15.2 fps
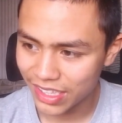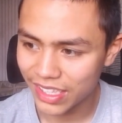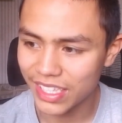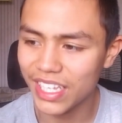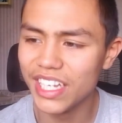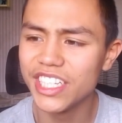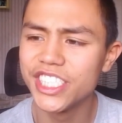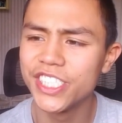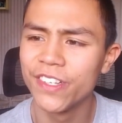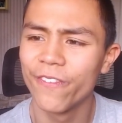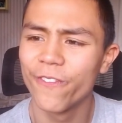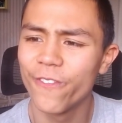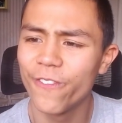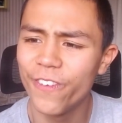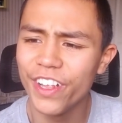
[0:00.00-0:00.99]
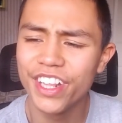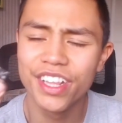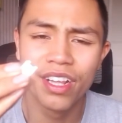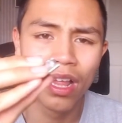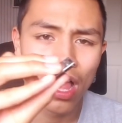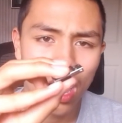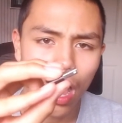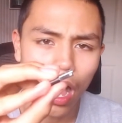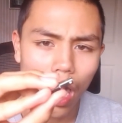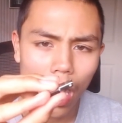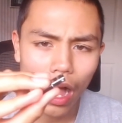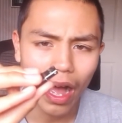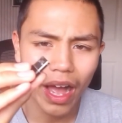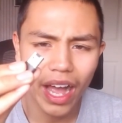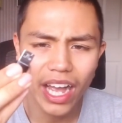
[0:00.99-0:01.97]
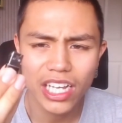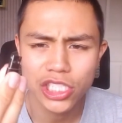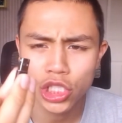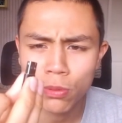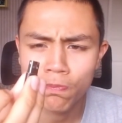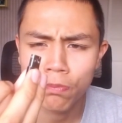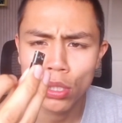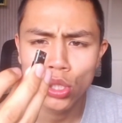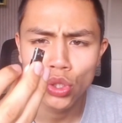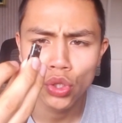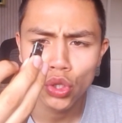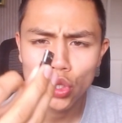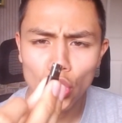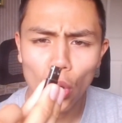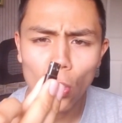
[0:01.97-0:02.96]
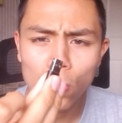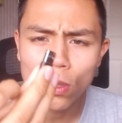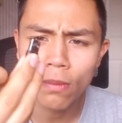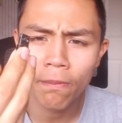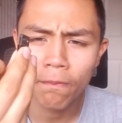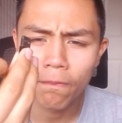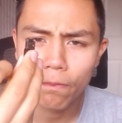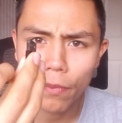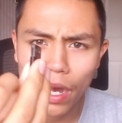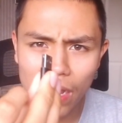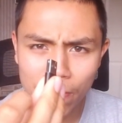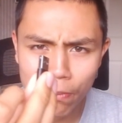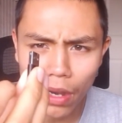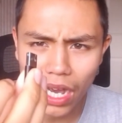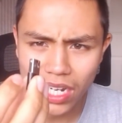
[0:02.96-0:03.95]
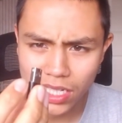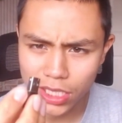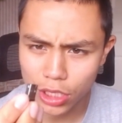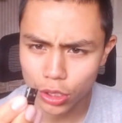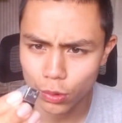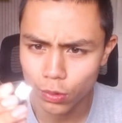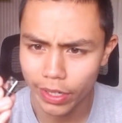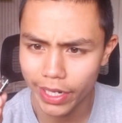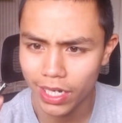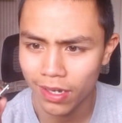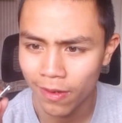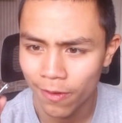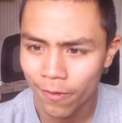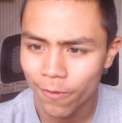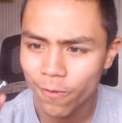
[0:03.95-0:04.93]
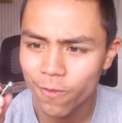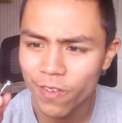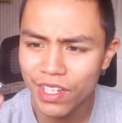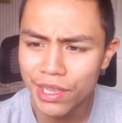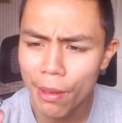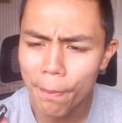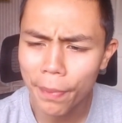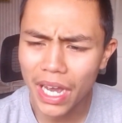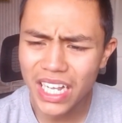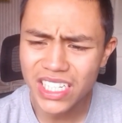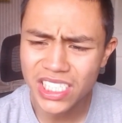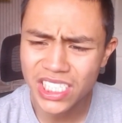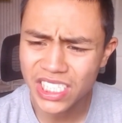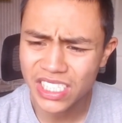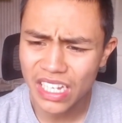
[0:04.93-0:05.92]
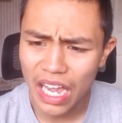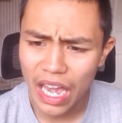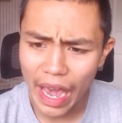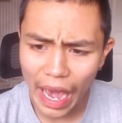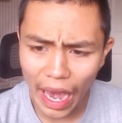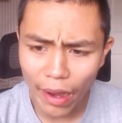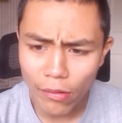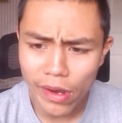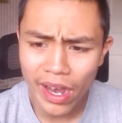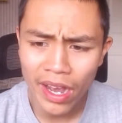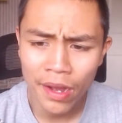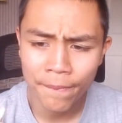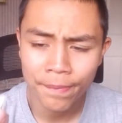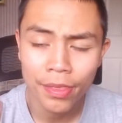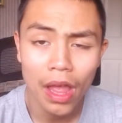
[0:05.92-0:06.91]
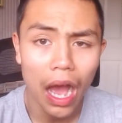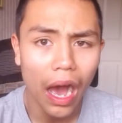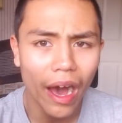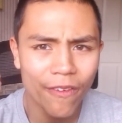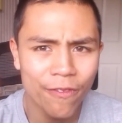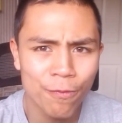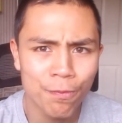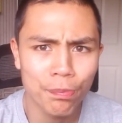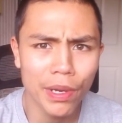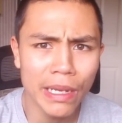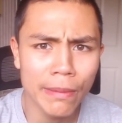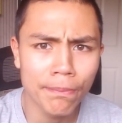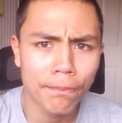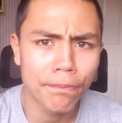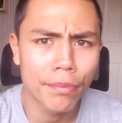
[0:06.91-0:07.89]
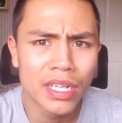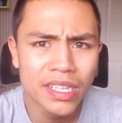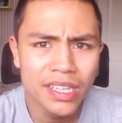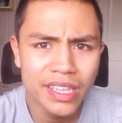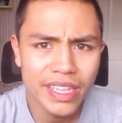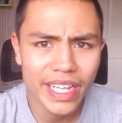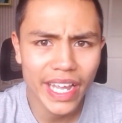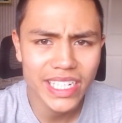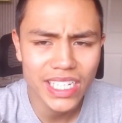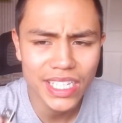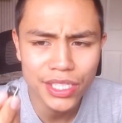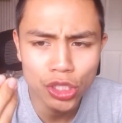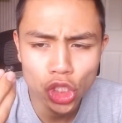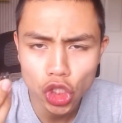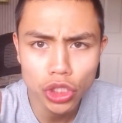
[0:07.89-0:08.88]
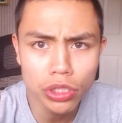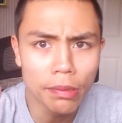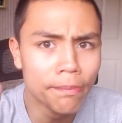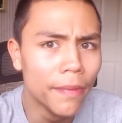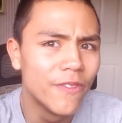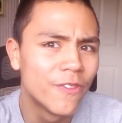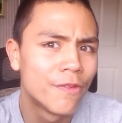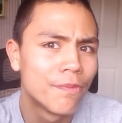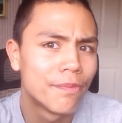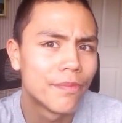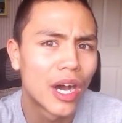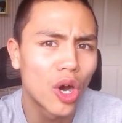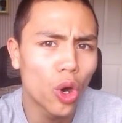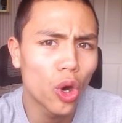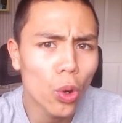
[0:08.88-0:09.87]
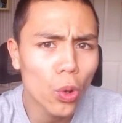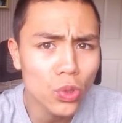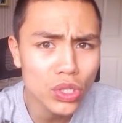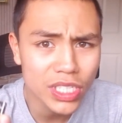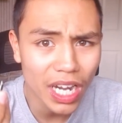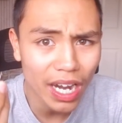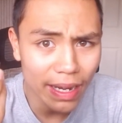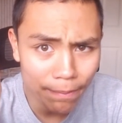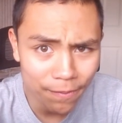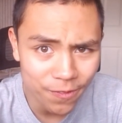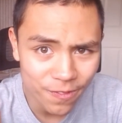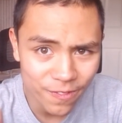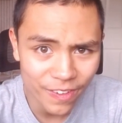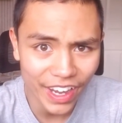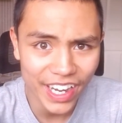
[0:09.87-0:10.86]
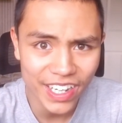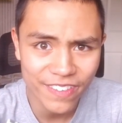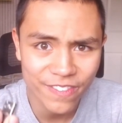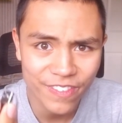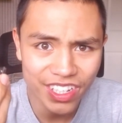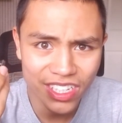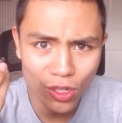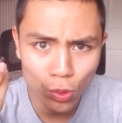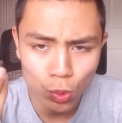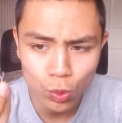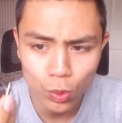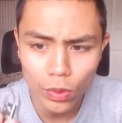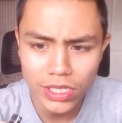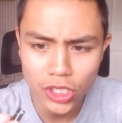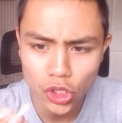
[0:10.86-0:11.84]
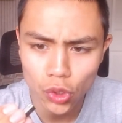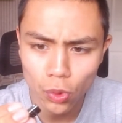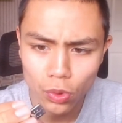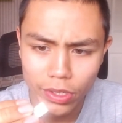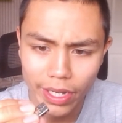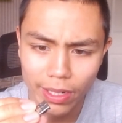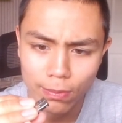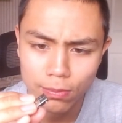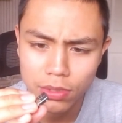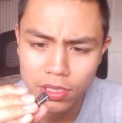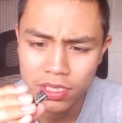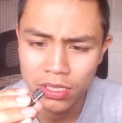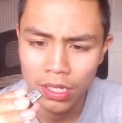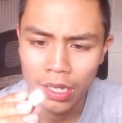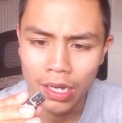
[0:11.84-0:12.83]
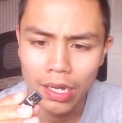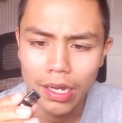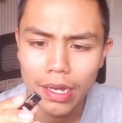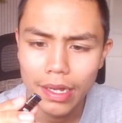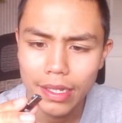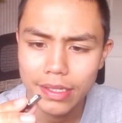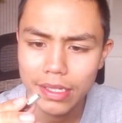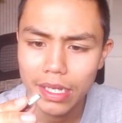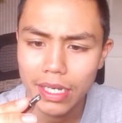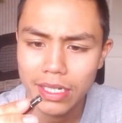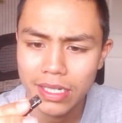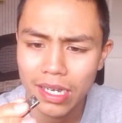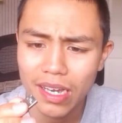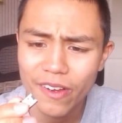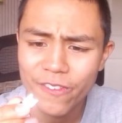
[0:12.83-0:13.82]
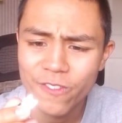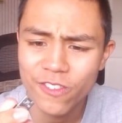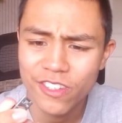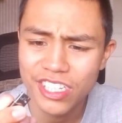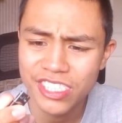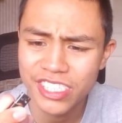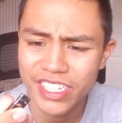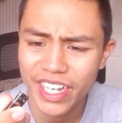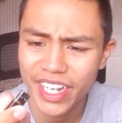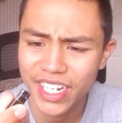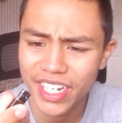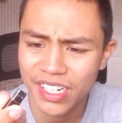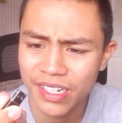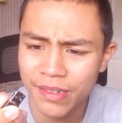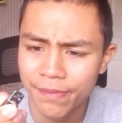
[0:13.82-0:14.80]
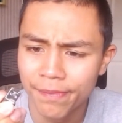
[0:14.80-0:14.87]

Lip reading: this thing has blown my mind away. For the past hour, I've been playing some of my all-time favorite retro games. I have to say,